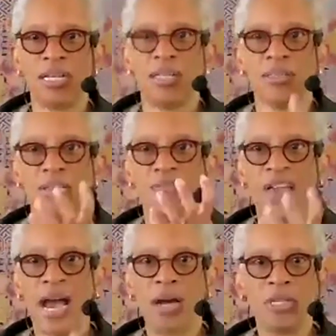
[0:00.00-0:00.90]
the
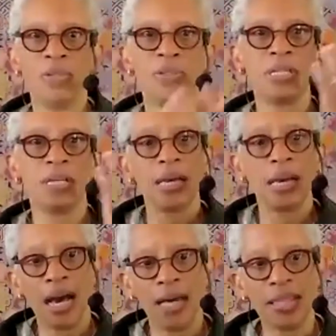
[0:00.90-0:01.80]
values
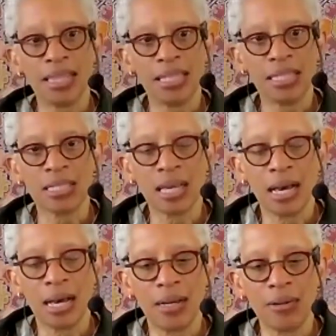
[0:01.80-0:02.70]
that this
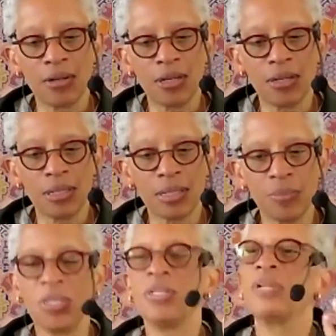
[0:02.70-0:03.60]

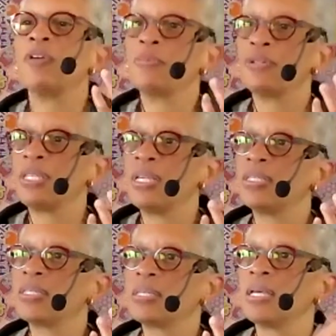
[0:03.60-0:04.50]
community
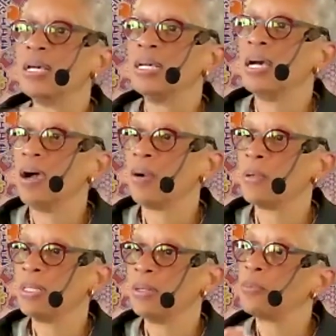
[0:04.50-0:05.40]
represents are
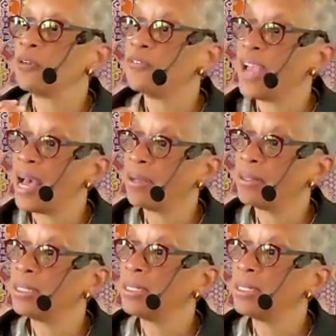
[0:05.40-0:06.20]
profound